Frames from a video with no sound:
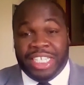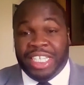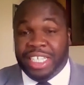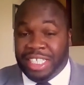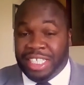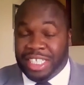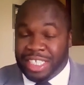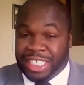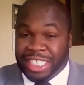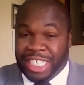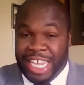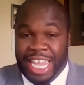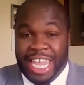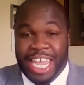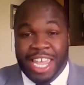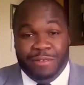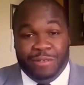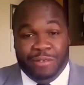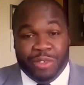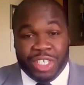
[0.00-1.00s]
seeing this
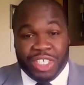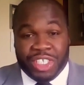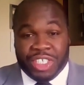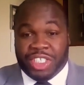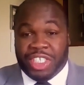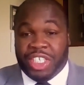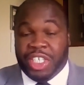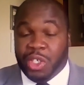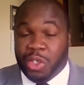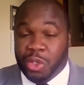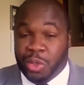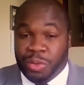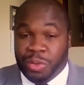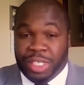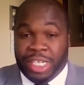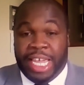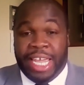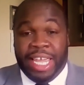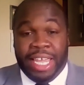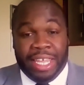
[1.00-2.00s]
every single
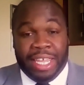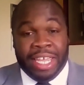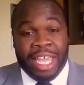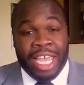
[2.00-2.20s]
day.